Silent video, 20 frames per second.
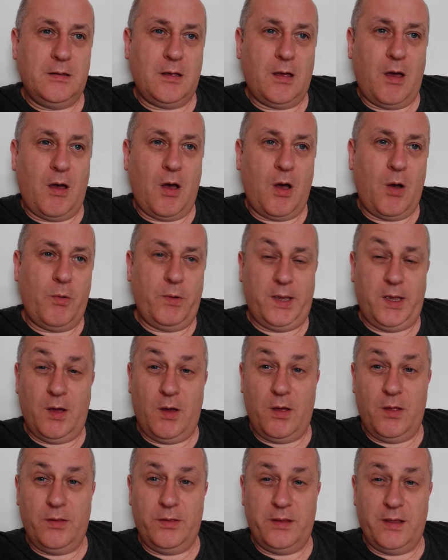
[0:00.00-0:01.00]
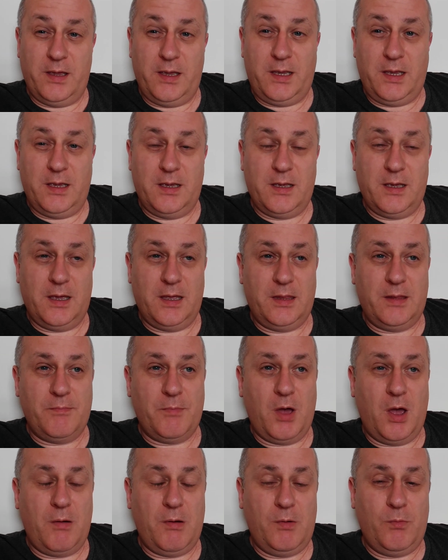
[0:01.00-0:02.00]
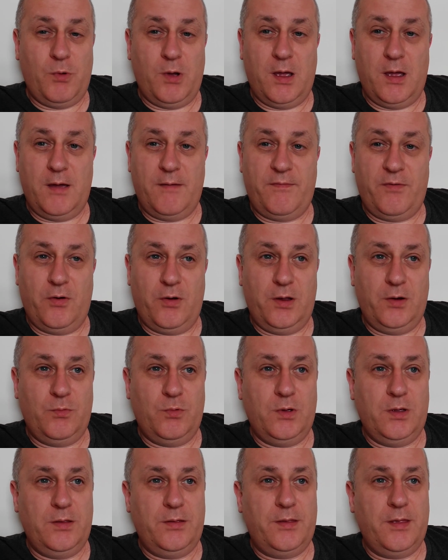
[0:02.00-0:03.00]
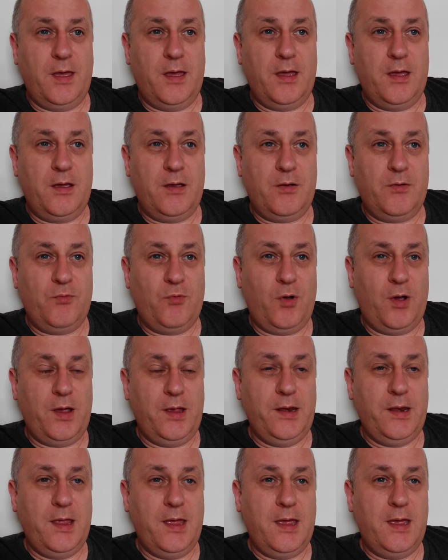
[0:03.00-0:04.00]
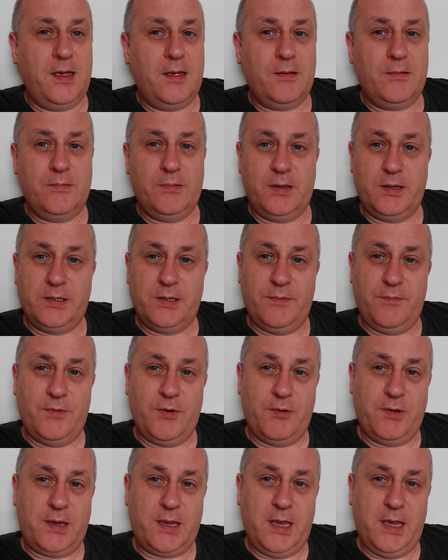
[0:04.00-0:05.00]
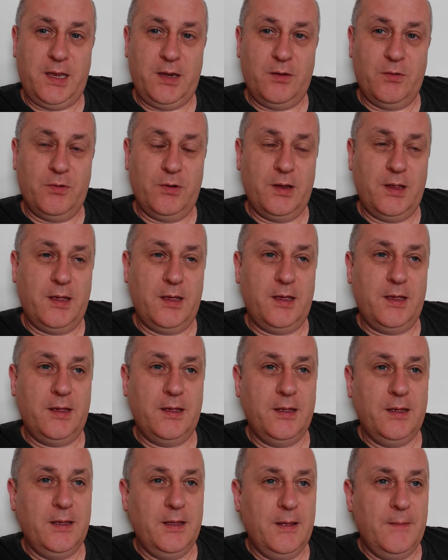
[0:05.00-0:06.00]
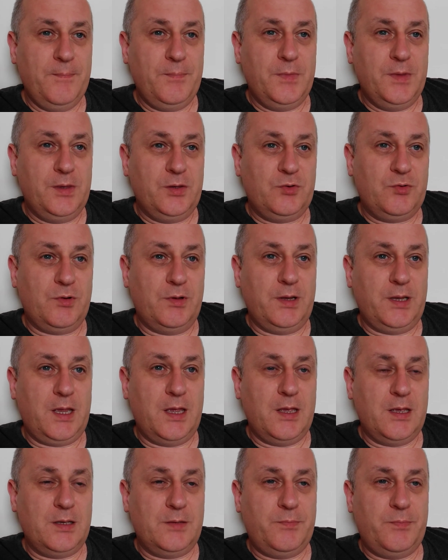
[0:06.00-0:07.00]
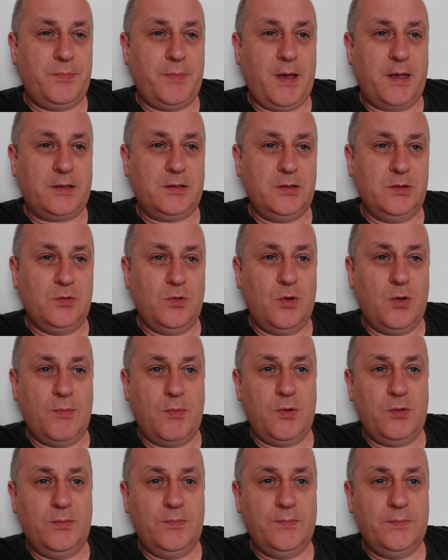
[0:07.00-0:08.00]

are we, aren't they, at the moment, where I find with uh, Ryanair, they seem very keen on uh, trying to get us back to normal.